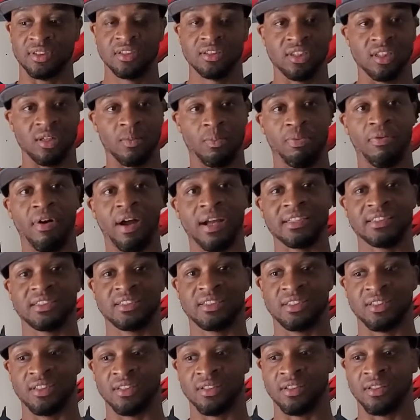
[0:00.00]
to the
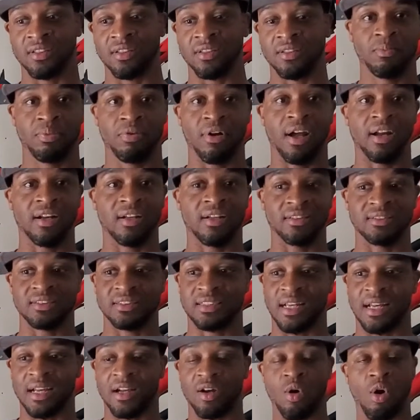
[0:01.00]
pricier products
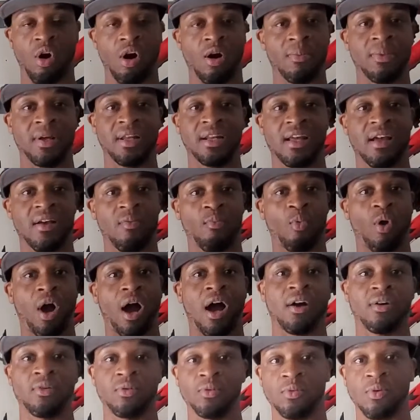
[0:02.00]
that Garmin and
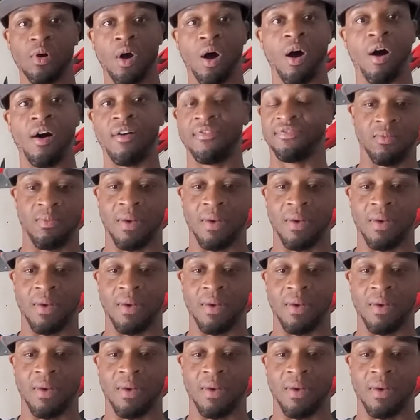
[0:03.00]
Wahoo off.